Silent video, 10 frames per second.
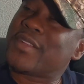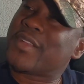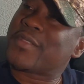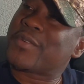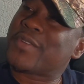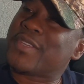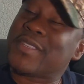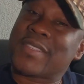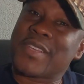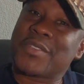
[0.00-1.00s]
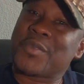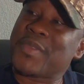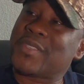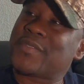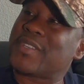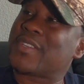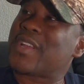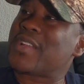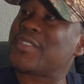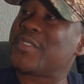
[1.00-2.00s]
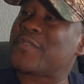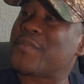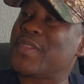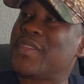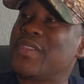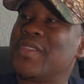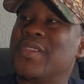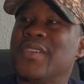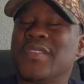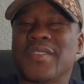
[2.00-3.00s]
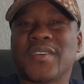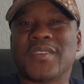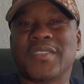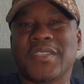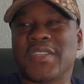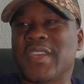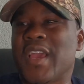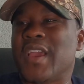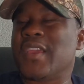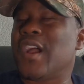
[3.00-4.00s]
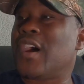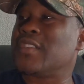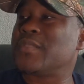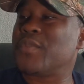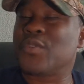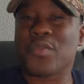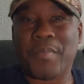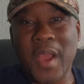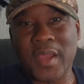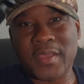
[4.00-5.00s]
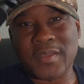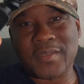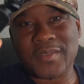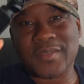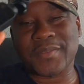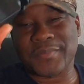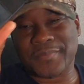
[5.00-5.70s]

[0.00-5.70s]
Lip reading: another essential piece of technology for me, the DJI Osmo Pocket.